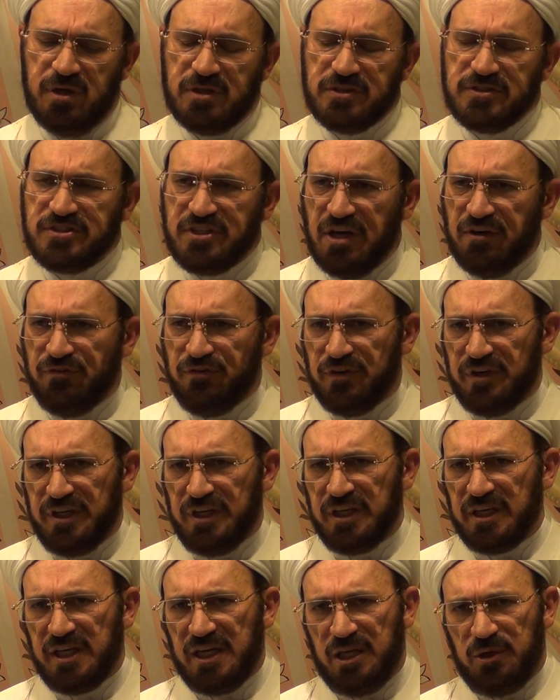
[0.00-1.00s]

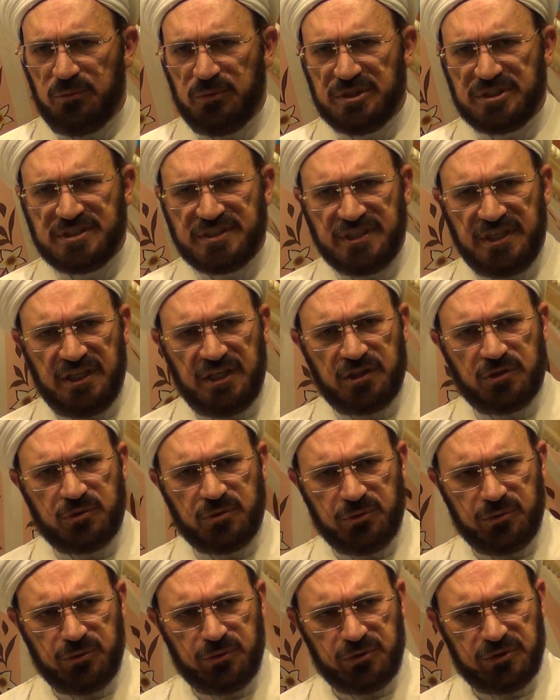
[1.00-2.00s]
suffering, and we say
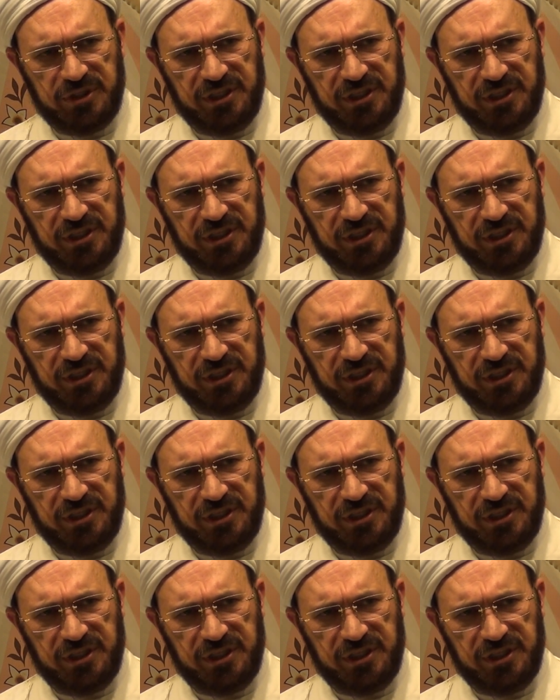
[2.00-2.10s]
to